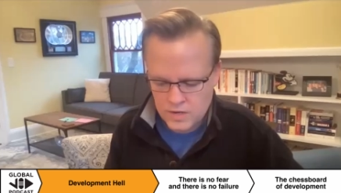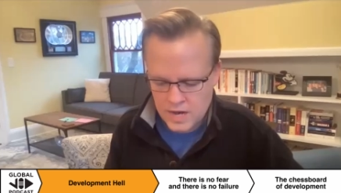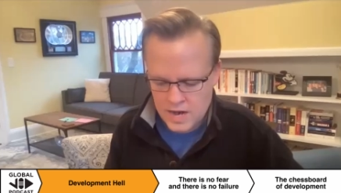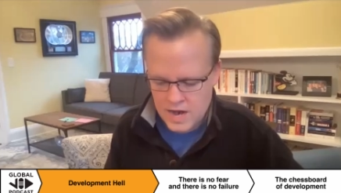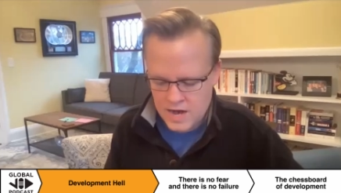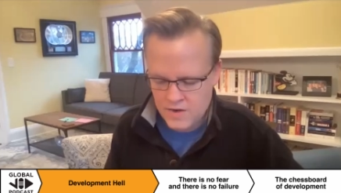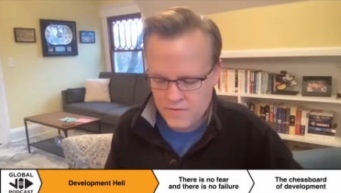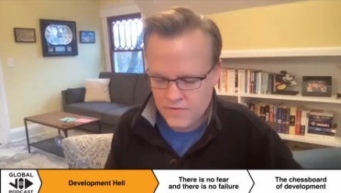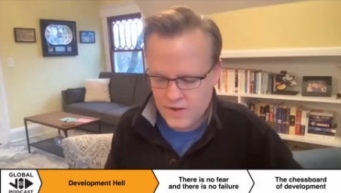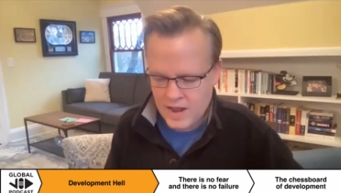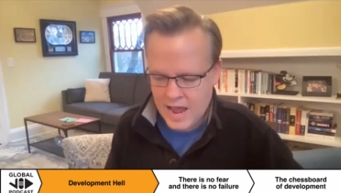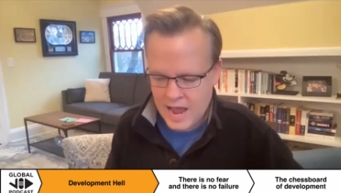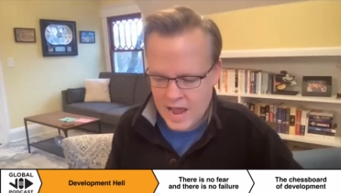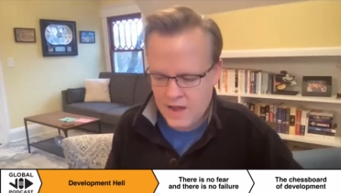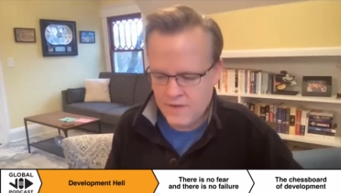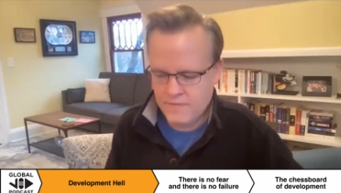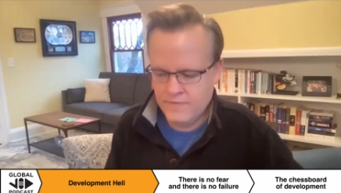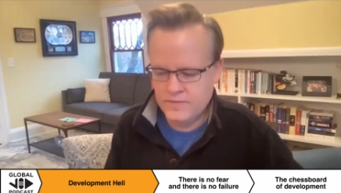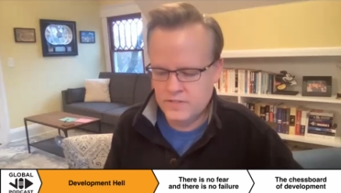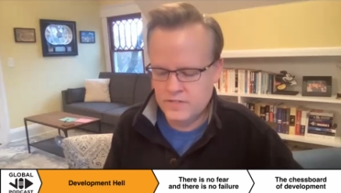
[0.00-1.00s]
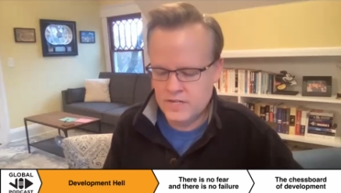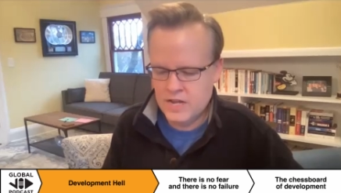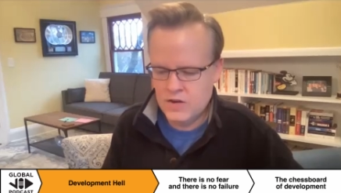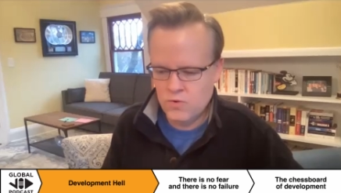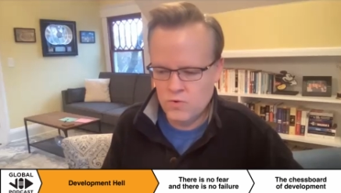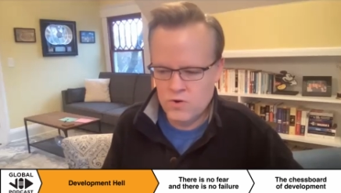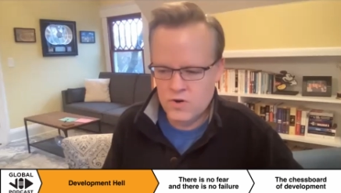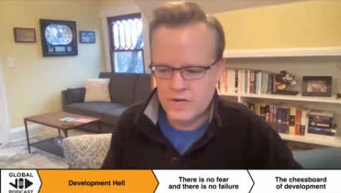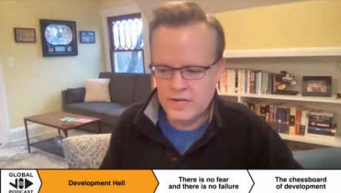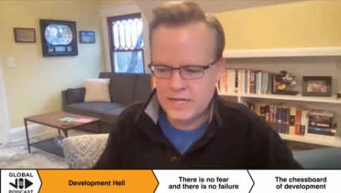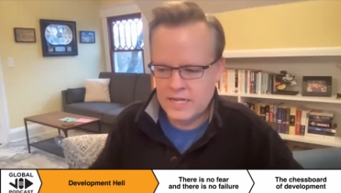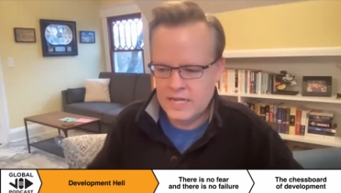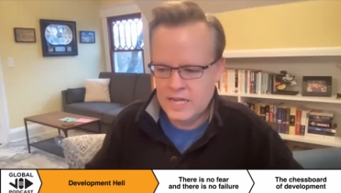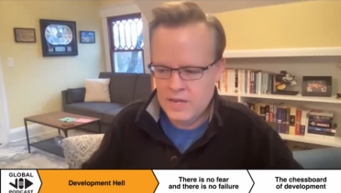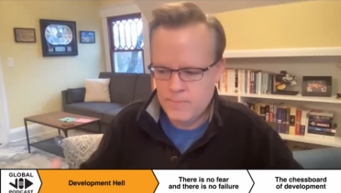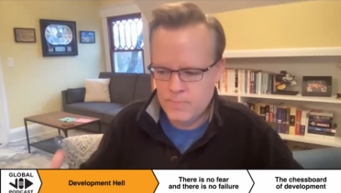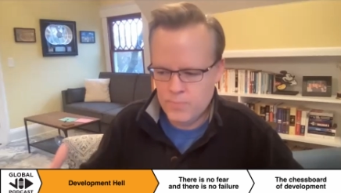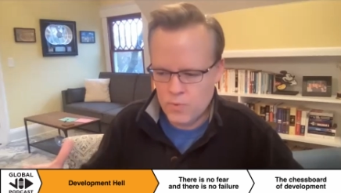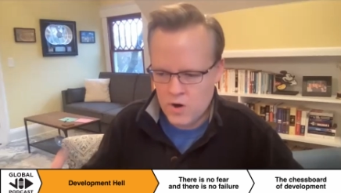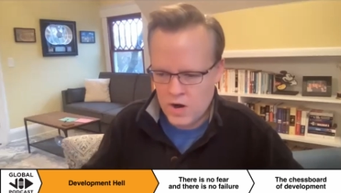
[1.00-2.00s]
kind of have to, in order to
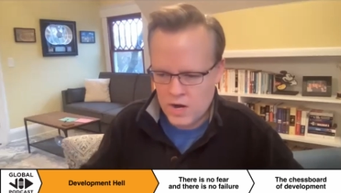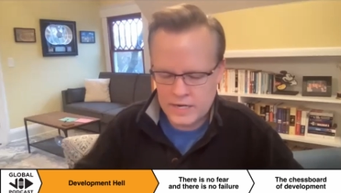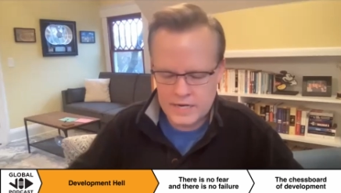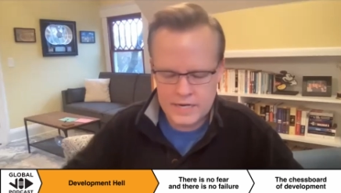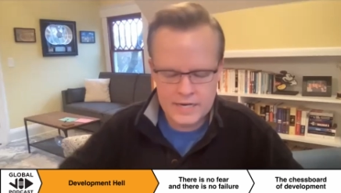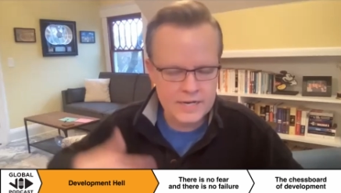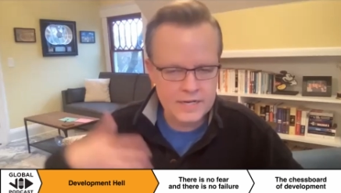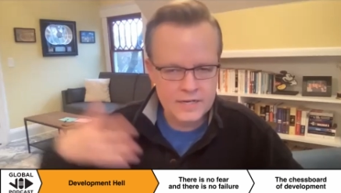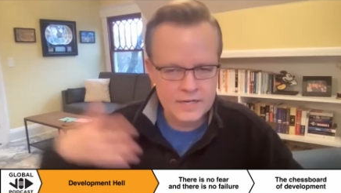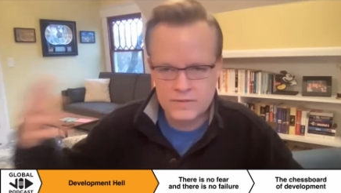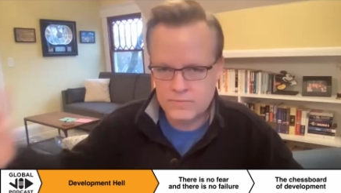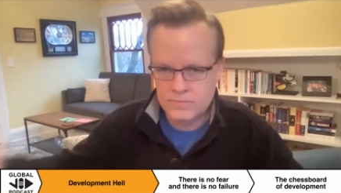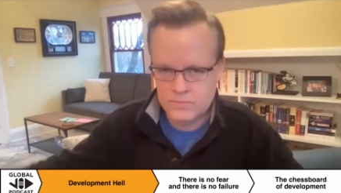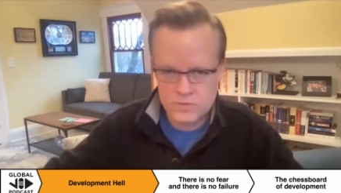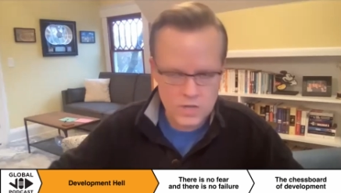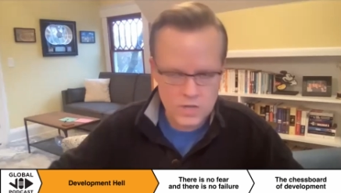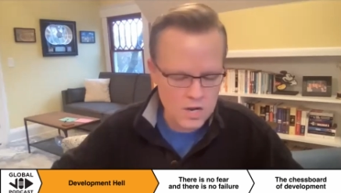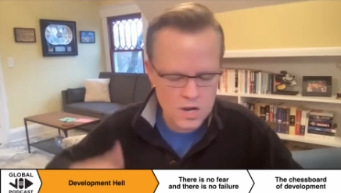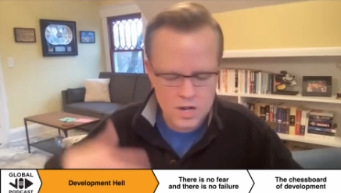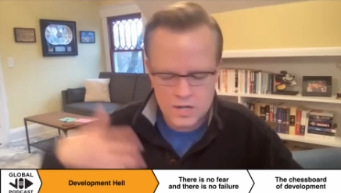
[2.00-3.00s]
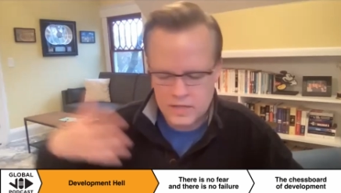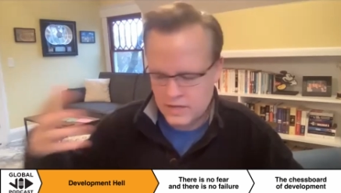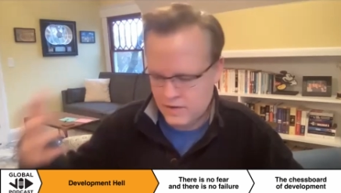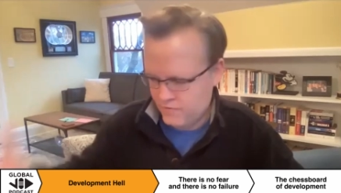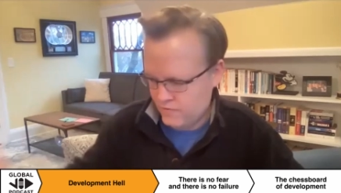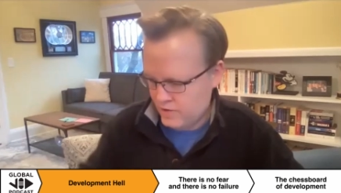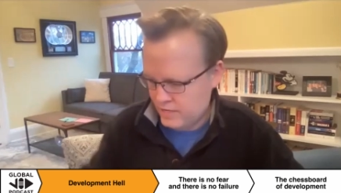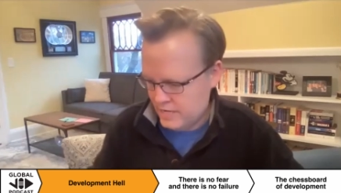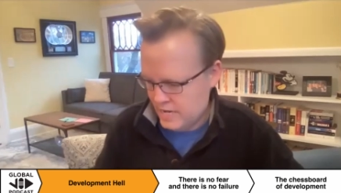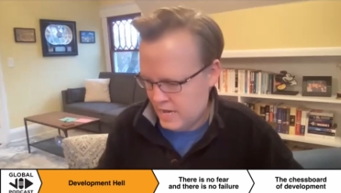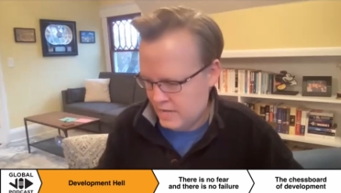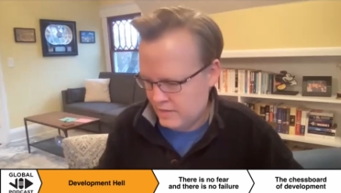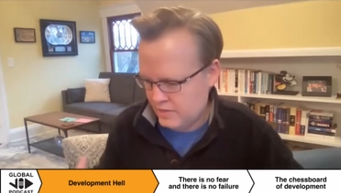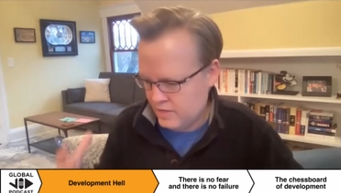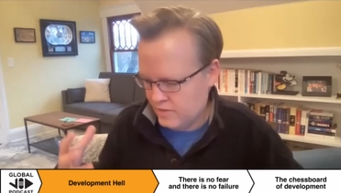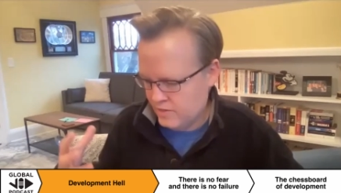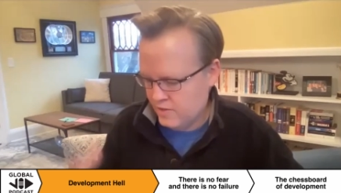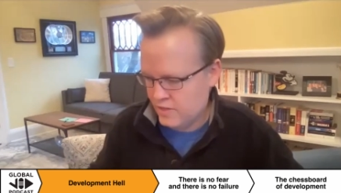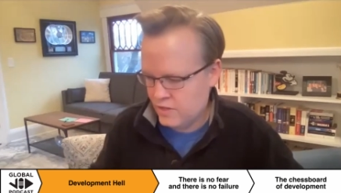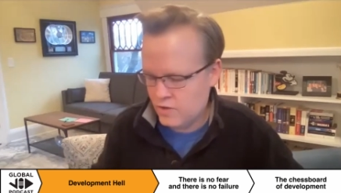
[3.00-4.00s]
keep walking tall every day, the
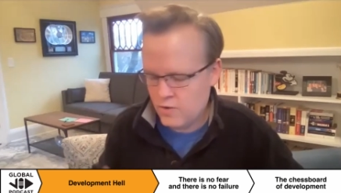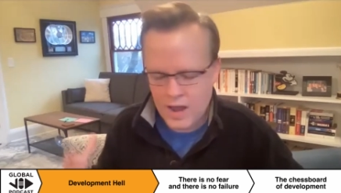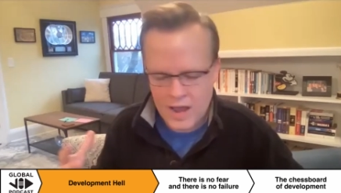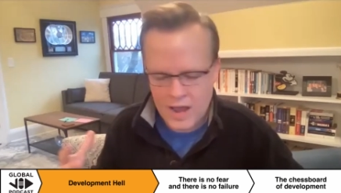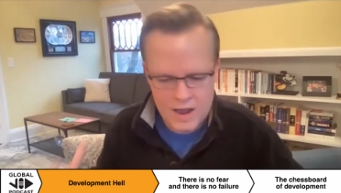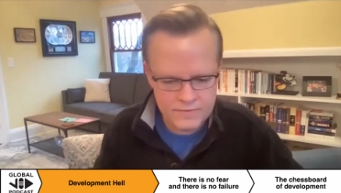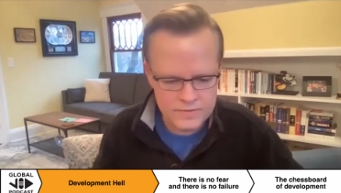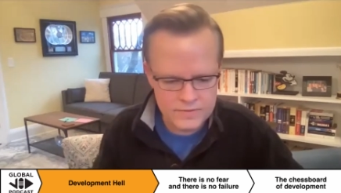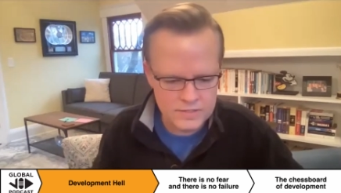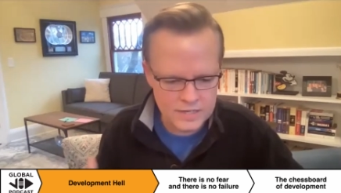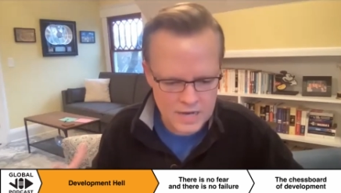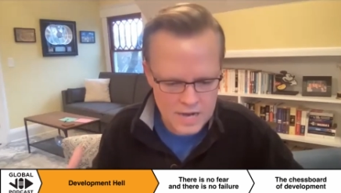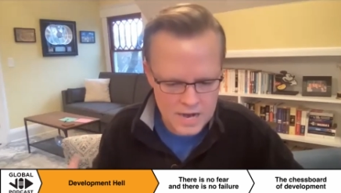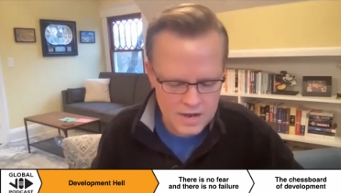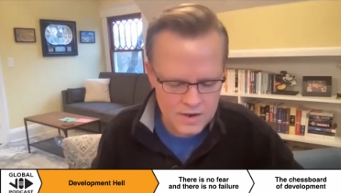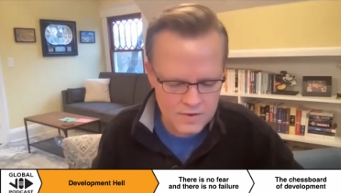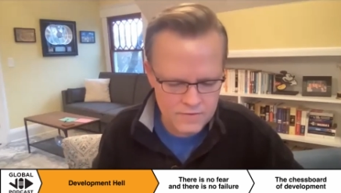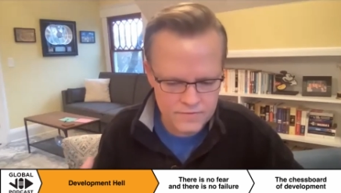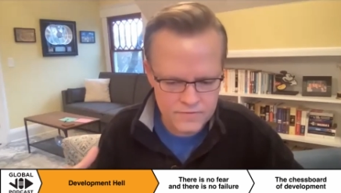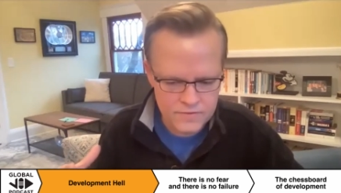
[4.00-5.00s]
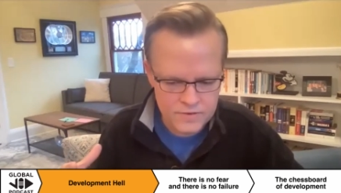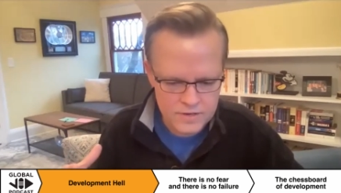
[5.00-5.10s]
other thing you have to kind of